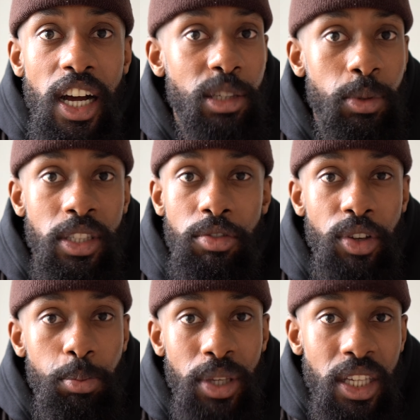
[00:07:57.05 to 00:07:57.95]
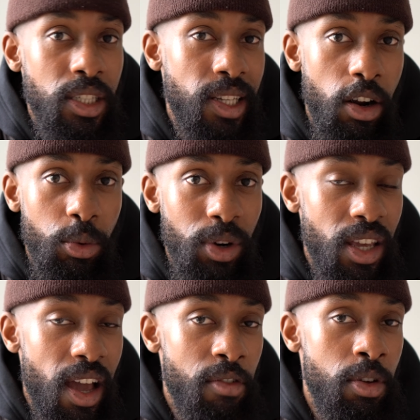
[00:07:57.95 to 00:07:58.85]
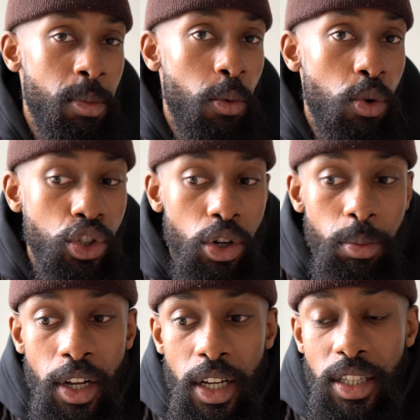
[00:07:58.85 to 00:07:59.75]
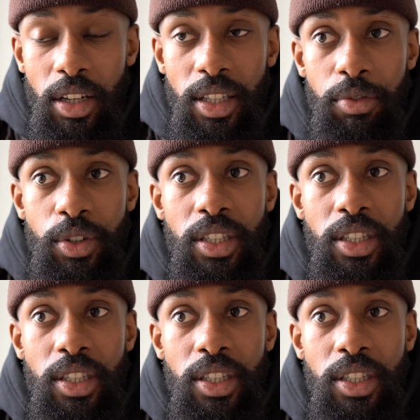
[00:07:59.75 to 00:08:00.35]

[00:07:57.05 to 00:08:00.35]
a specific piece that I already have in my wardrobe. So I'll definitely